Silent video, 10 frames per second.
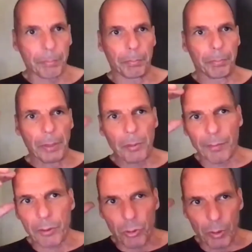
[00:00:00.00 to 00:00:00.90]
people of
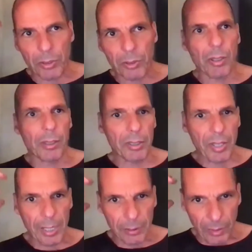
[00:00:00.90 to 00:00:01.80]
a Jewish
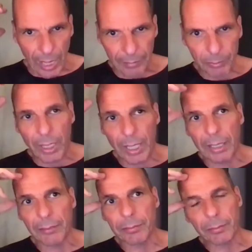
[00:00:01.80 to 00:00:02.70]
descent have to
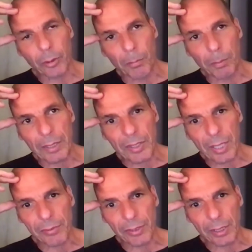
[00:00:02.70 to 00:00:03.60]
have complete
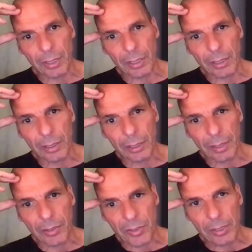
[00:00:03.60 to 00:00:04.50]
safety in
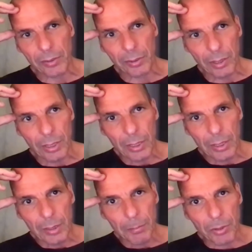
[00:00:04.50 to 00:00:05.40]
that state,
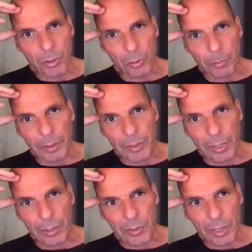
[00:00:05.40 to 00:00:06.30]
but so do
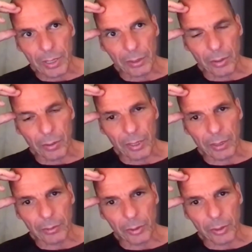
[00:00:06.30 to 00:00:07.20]
Palestinians. And I don't think
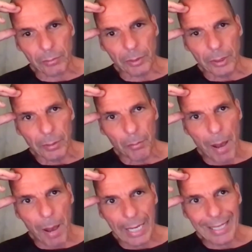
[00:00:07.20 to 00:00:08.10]
that you can
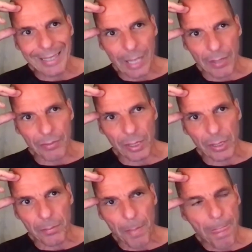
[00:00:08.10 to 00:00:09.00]
buy
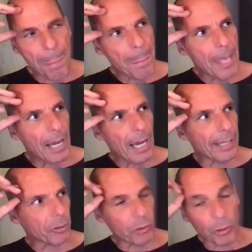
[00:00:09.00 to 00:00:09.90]
safety
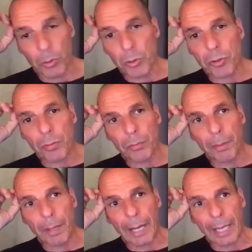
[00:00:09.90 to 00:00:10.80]
as Jews
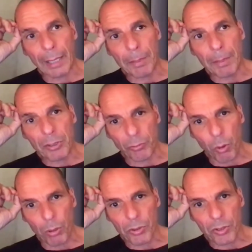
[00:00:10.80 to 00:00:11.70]
by means of
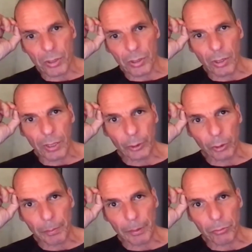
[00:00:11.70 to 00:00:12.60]
walls and
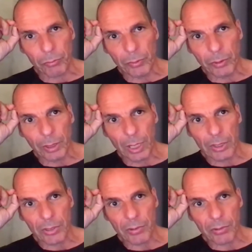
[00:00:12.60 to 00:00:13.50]
occupation. I
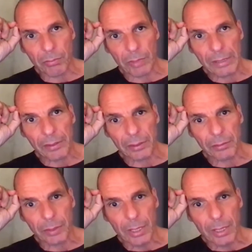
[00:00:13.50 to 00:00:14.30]
just think that